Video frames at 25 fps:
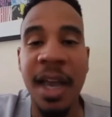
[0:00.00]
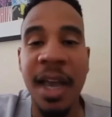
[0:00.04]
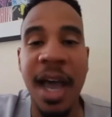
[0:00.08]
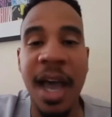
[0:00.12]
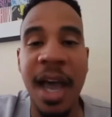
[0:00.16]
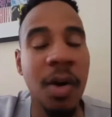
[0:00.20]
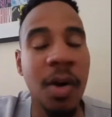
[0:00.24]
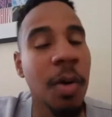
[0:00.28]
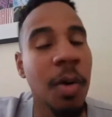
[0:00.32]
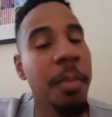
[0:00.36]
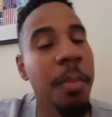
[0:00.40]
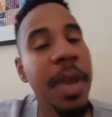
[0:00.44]

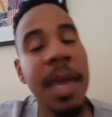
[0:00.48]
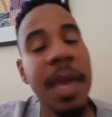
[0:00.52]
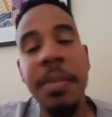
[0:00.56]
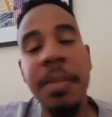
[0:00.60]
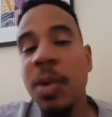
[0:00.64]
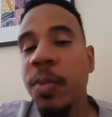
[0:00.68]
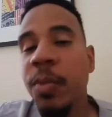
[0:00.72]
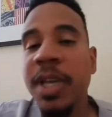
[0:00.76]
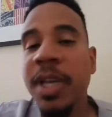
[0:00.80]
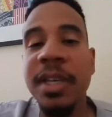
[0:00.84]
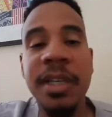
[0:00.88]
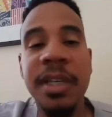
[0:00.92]
I don't know. Maybe
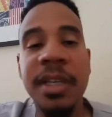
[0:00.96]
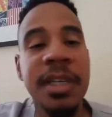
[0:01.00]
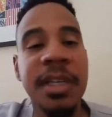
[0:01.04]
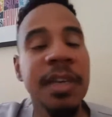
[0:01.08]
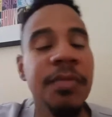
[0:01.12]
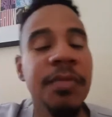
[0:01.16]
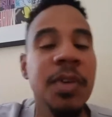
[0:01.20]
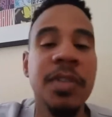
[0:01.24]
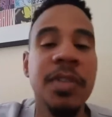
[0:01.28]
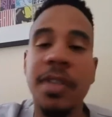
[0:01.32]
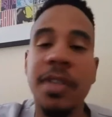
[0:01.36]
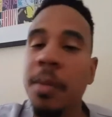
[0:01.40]
we can give
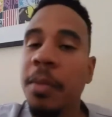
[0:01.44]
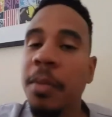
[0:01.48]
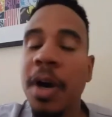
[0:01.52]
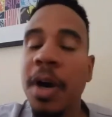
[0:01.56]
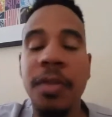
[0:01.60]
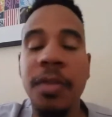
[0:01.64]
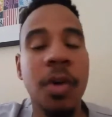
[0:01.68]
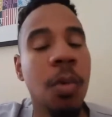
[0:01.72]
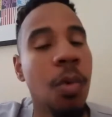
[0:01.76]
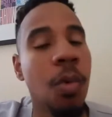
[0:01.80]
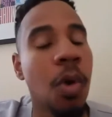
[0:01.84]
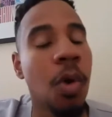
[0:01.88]
you some other
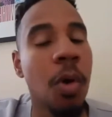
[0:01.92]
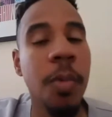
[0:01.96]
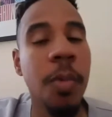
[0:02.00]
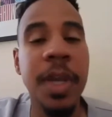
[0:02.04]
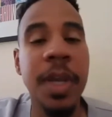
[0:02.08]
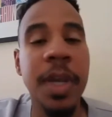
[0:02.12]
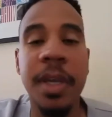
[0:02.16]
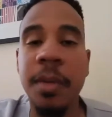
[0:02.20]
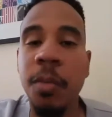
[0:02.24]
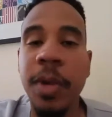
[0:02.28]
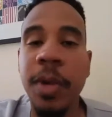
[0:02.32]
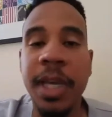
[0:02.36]
award. We
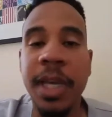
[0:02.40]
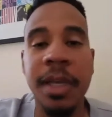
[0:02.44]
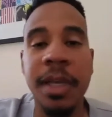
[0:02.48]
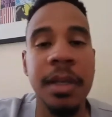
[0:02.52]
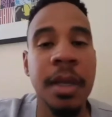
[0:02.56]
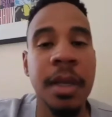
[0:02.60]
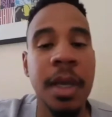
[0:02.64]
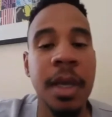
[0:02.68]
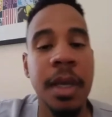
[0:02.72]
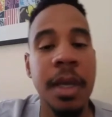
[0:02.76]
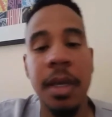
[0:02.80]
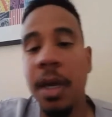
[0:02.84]
can
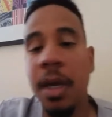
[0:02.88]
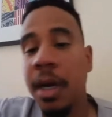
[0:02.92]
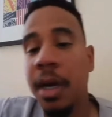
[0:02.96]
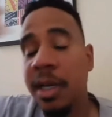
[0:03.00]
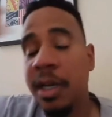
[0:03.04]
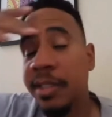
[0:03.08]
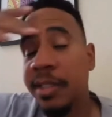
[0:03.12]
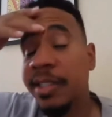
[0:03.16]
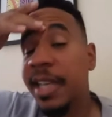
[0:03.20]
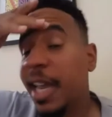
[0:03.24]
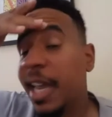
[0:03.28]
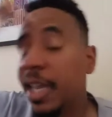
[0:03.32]

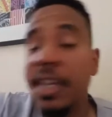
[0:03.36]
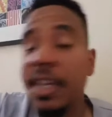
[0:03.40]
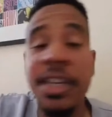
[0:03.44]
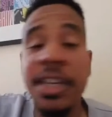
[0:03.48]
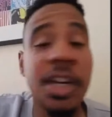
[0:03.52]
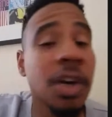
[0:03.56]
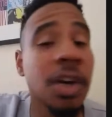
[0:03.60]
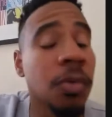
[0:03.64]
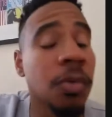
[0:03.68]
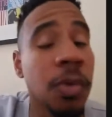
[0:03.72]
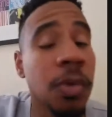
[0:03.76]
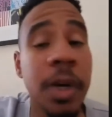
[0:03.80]
second
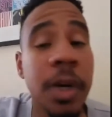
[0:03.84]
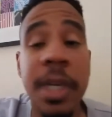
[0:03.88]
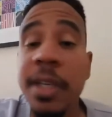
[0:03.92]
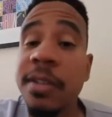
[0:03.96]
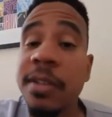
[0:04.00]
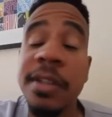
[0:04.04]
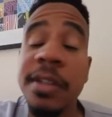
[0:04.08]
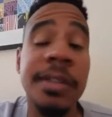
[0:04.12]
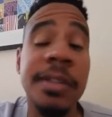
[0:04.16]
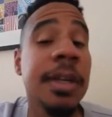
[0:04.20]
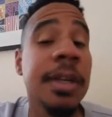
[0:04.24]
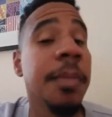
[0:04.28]
year rookies or
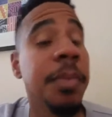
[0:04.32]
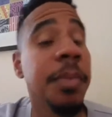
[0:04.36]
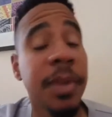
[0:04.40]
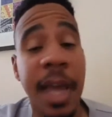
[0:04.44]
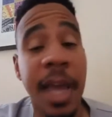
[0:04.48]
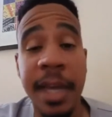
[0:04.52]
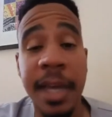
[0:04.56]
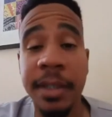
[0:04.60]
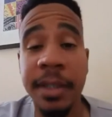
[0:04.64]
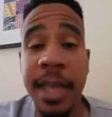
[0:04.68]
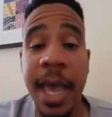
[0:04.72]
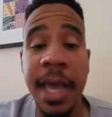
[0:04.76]
something like
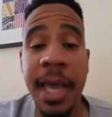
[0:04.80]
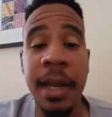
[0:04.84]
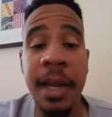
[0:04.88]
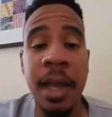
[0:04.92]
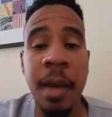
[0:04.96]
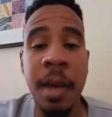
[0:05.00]
that.